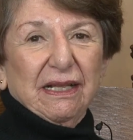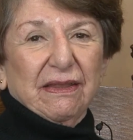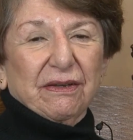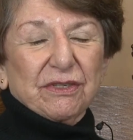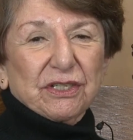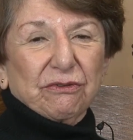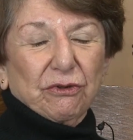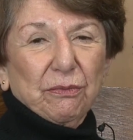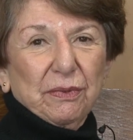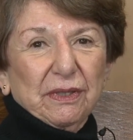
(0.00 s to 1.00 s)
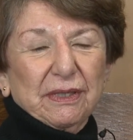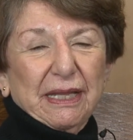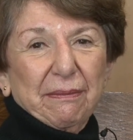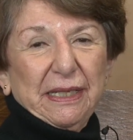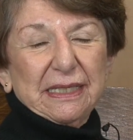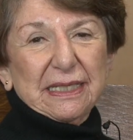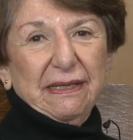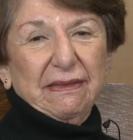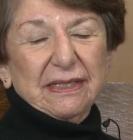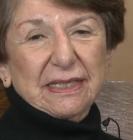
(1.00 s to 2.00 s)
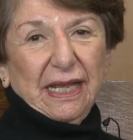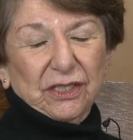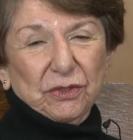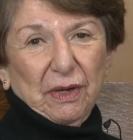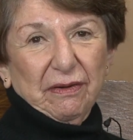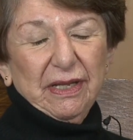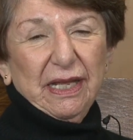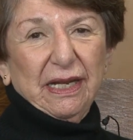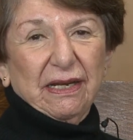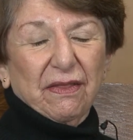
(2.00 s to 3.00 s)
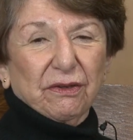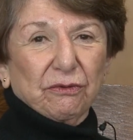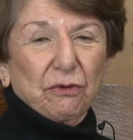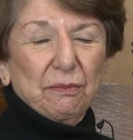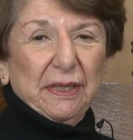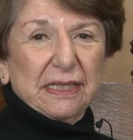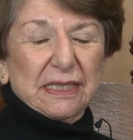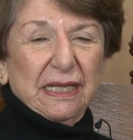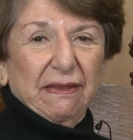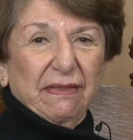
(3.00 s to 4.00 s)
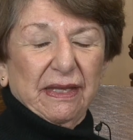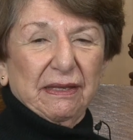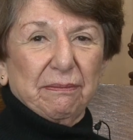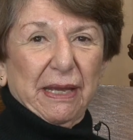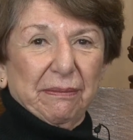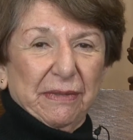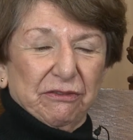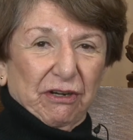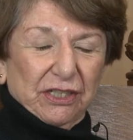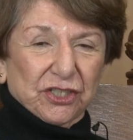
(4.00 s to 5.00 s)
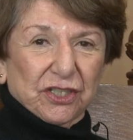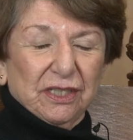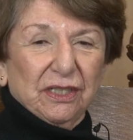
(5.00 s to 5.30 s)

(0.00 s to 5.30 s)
there is a group that meets in the sanctuary and another group meets in the Beit Midrash.